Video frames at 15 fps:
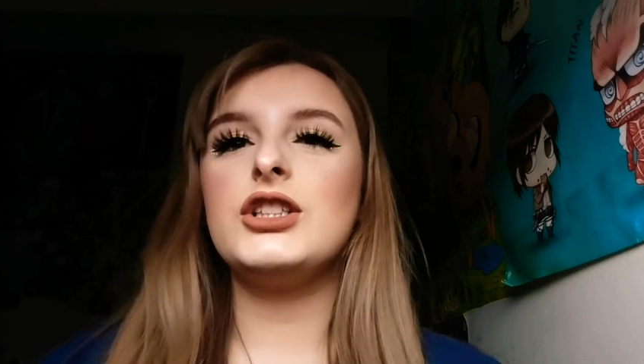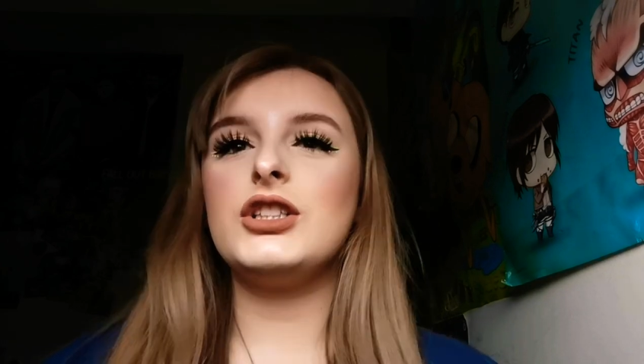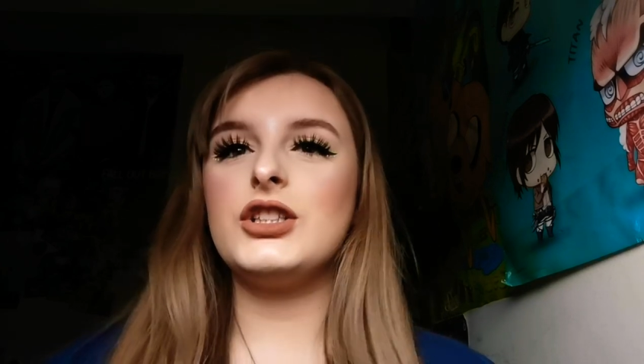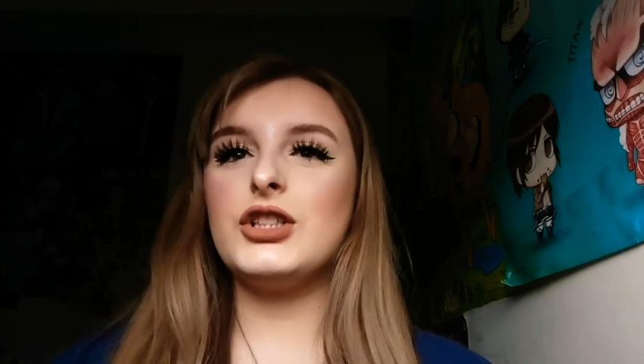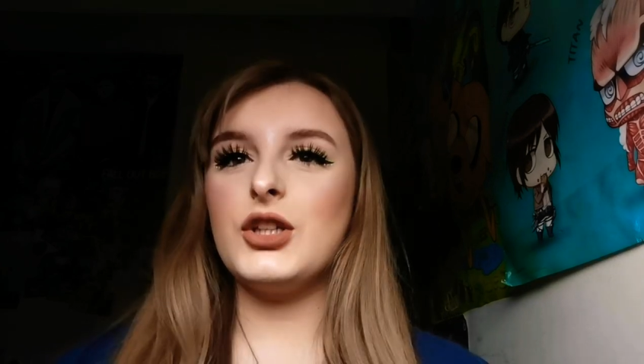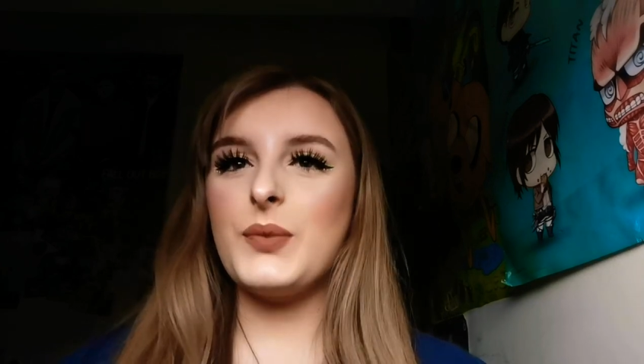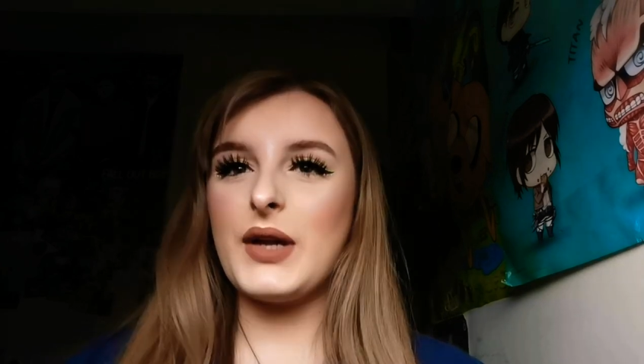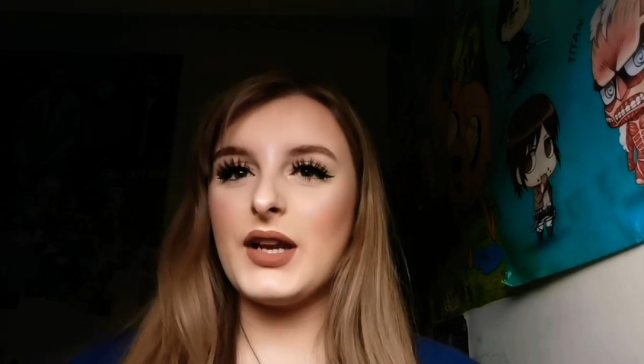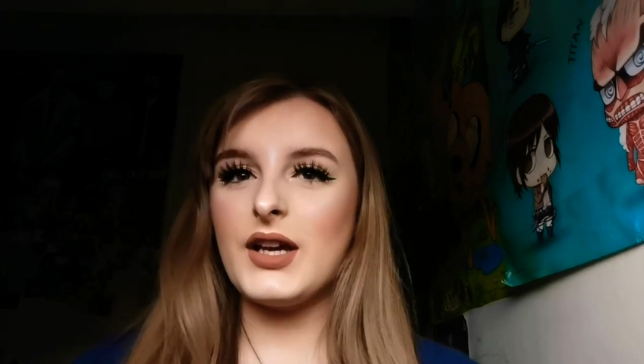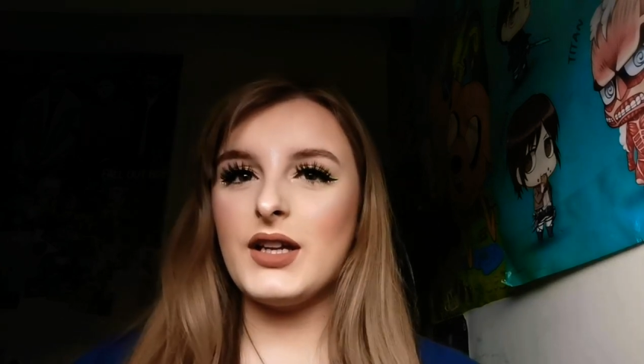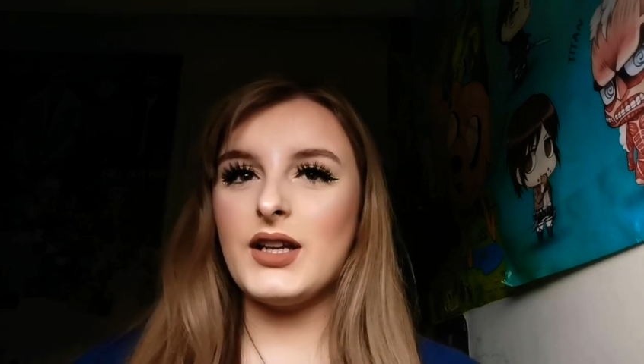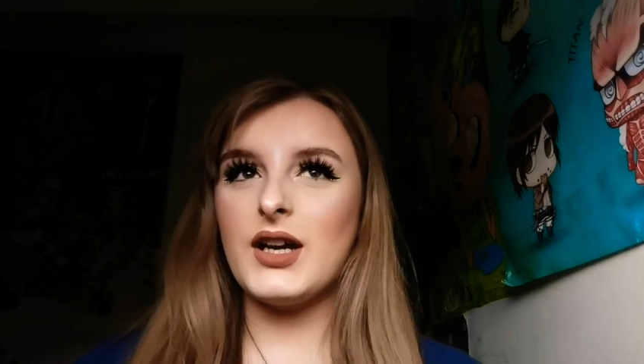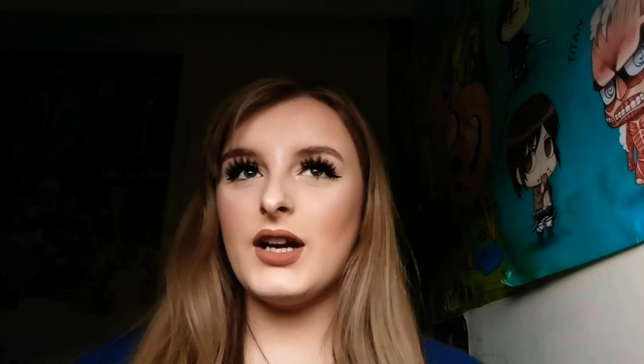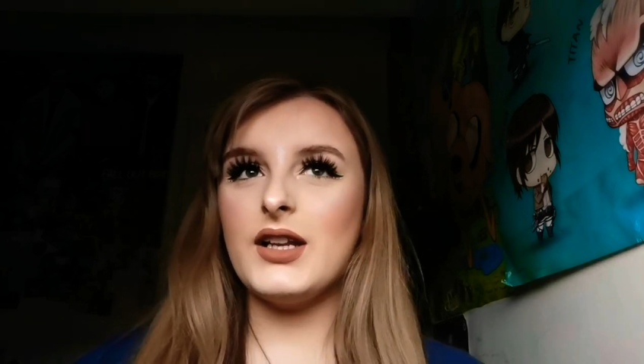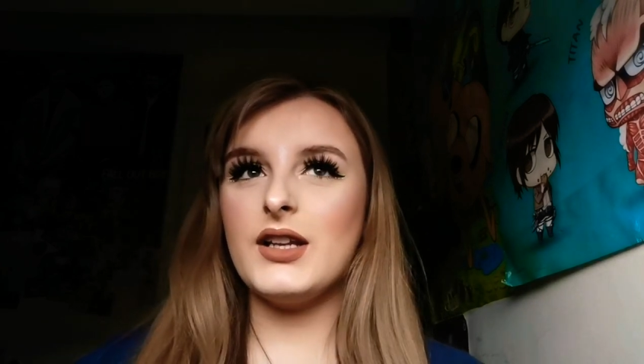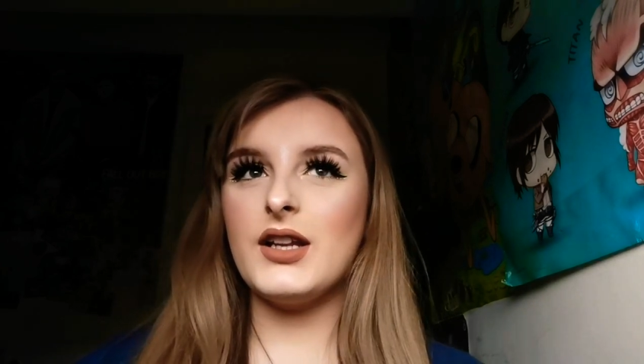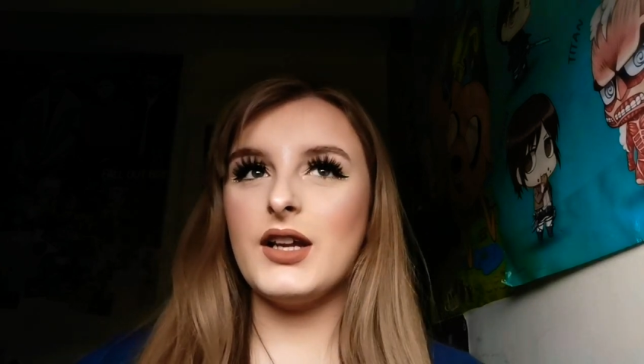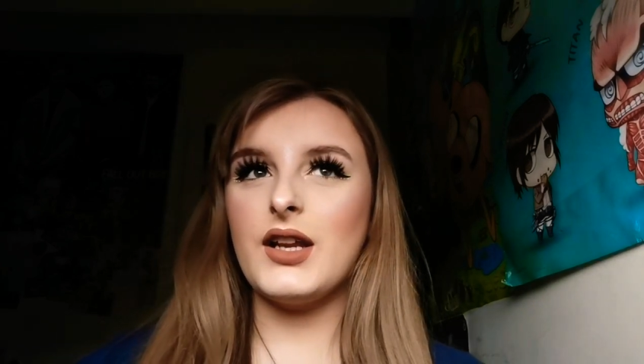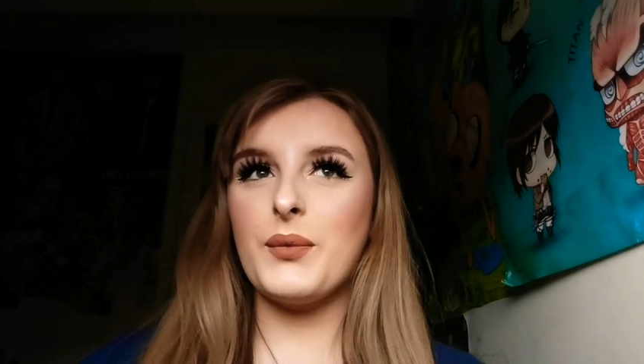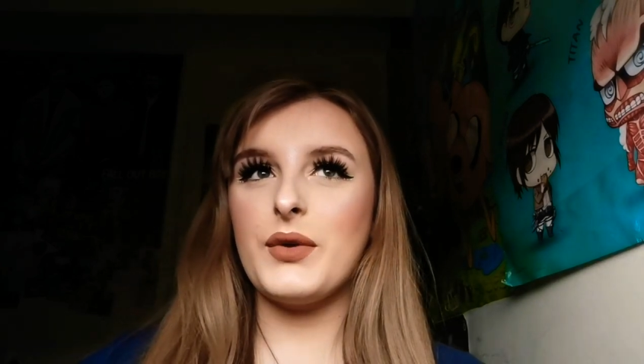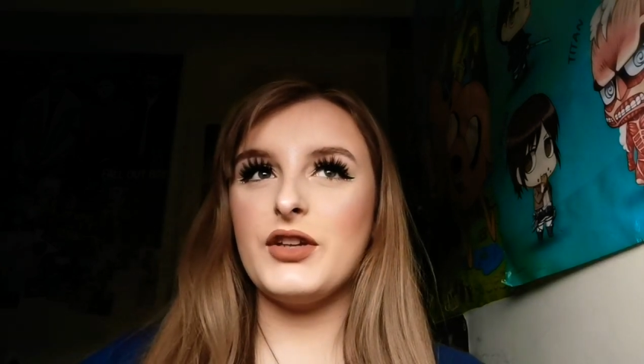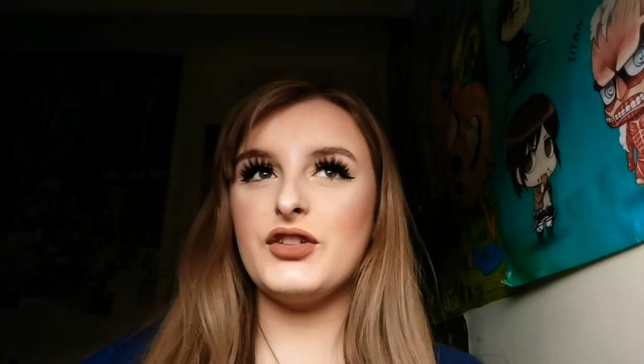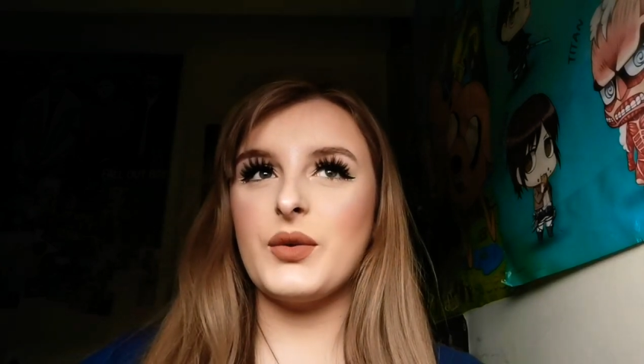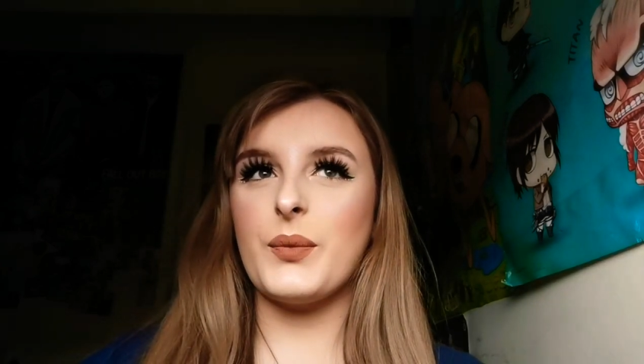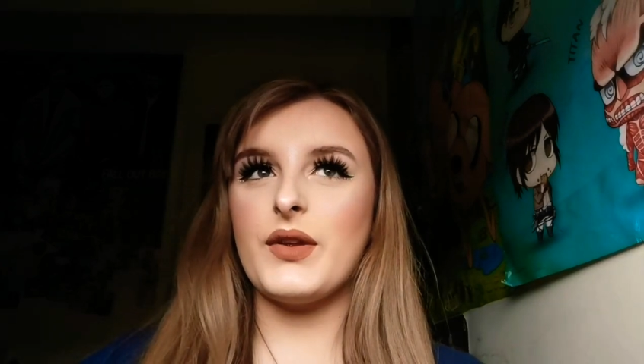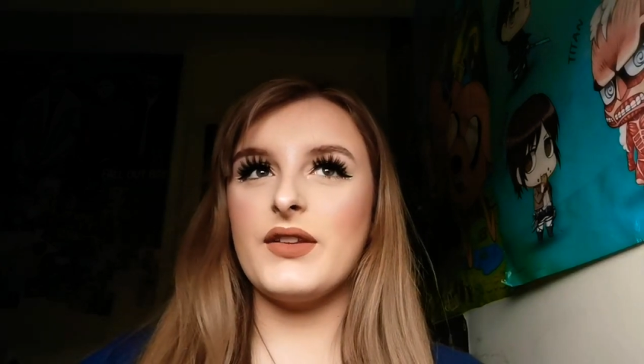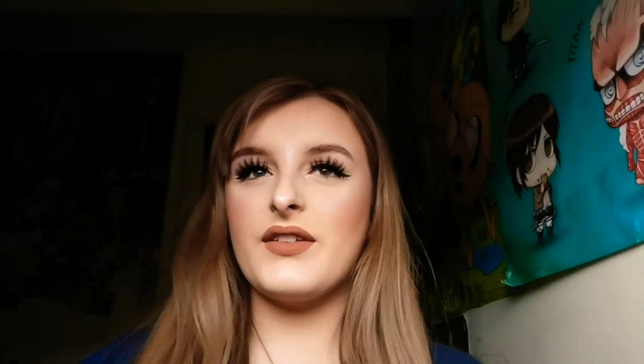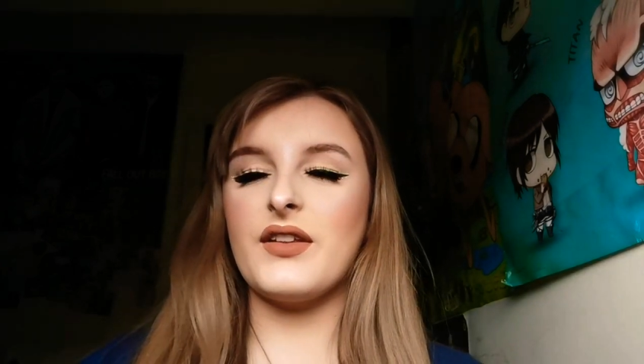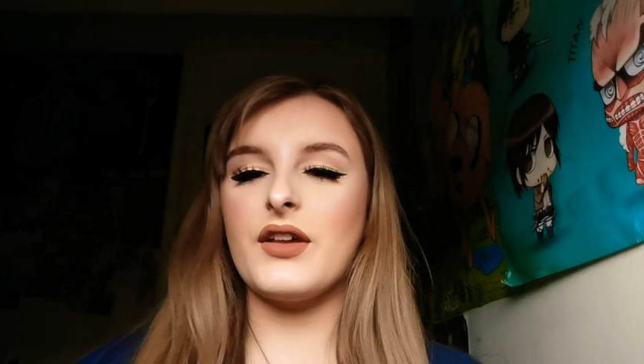and 99p shipping.